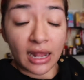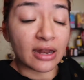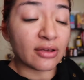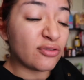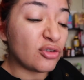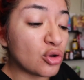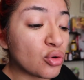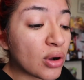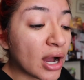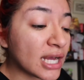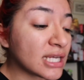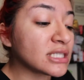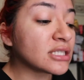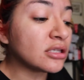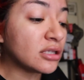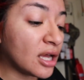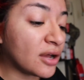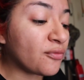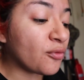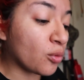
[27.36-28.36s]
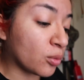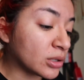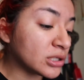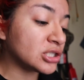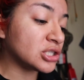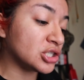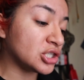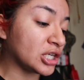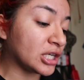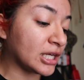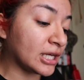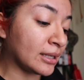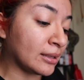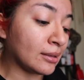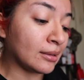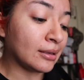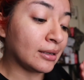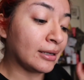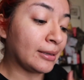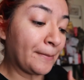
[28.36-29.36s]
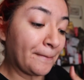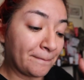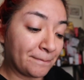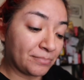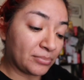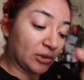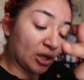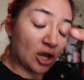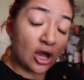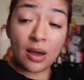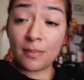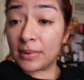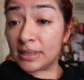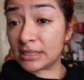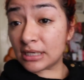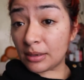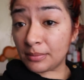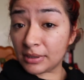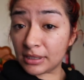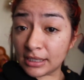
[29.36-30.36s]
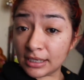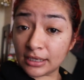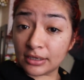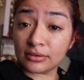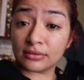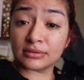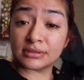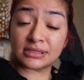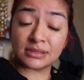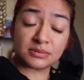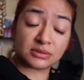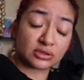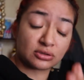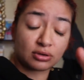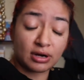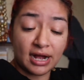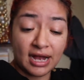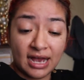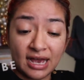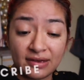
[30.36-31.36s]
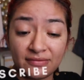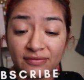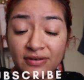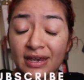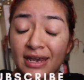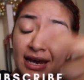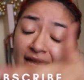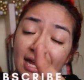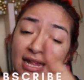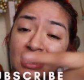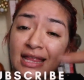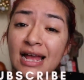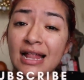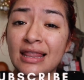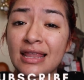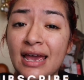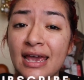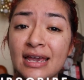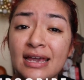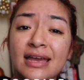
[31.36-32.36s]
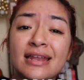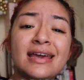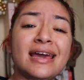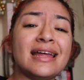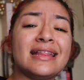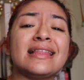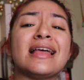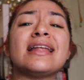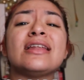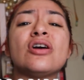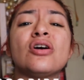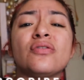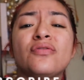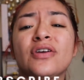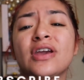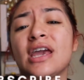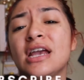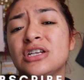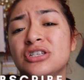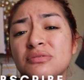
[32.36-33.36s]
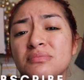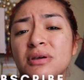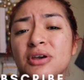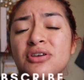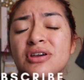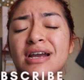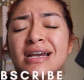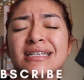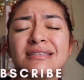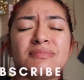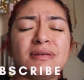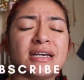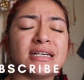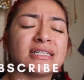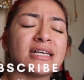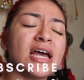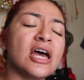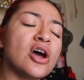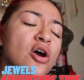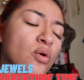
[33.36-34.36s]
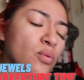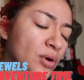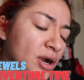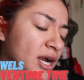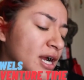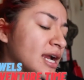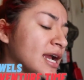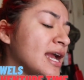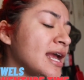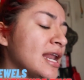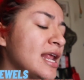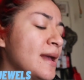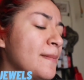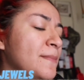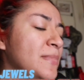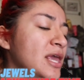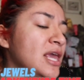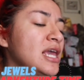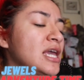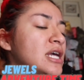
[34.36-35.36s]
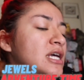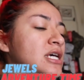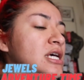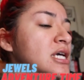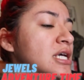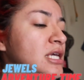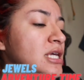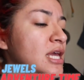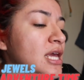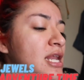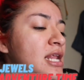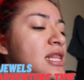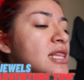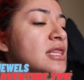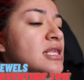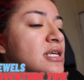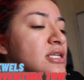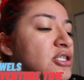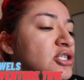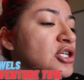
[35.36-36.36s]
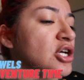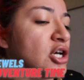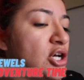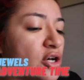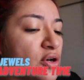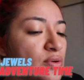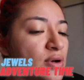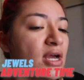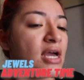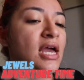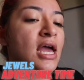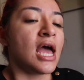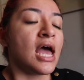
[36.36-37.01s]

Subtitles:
And if you guys love orange chicken, comment down below, subscribe, hit that like, and hit that notification bell, you guys, because we're gonna be cooking in this show.